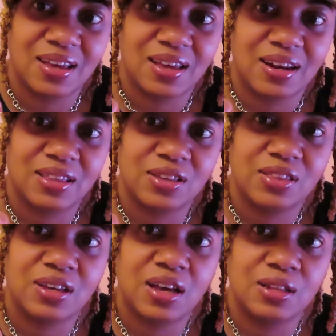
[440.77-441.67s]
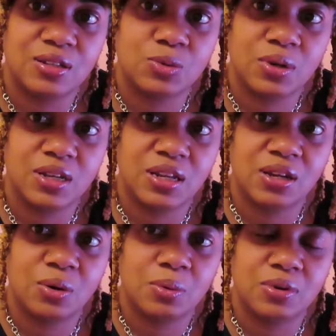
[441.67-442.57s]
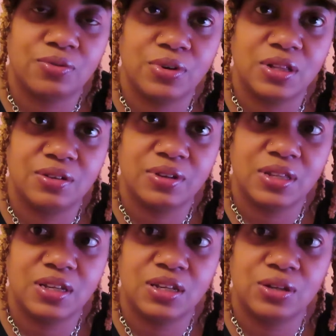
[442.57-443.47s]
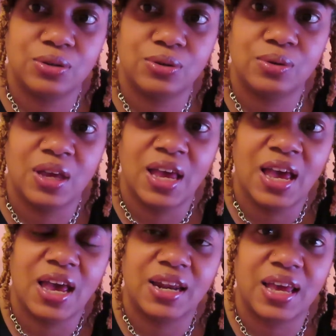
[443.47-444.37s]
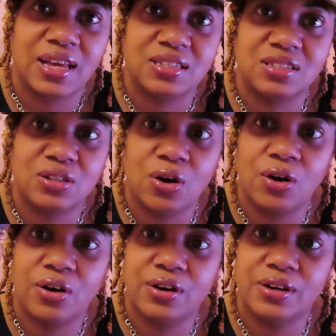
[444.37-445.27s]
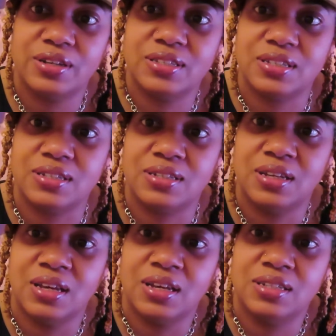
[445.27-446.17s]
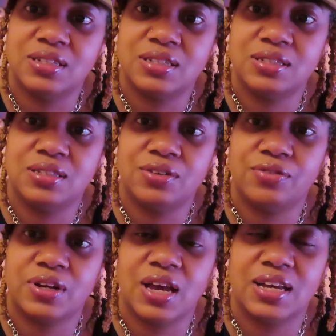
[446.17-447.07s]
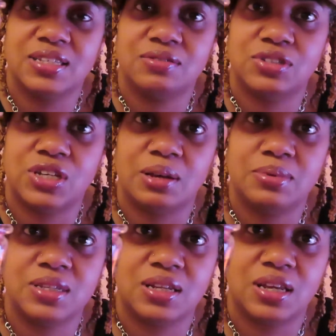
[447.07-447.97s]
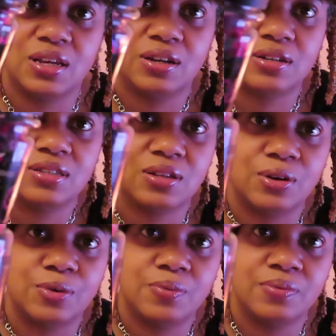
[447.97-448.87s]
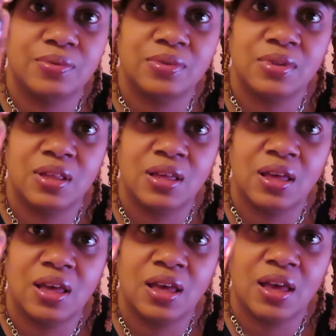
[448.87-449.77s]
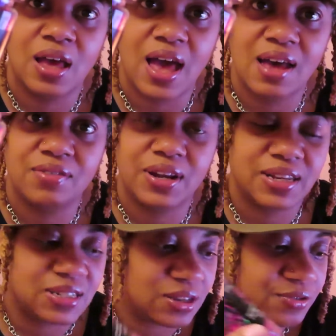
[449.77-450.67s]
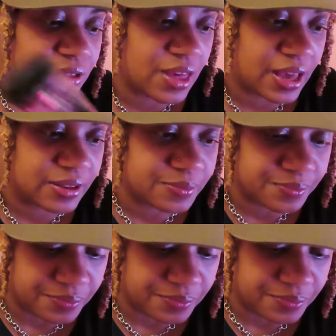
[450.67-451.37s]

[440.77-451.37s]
And I thought the colors were in here were really, really cute. And it has stars and just different kinds of shapes in here. So I have an idea for that.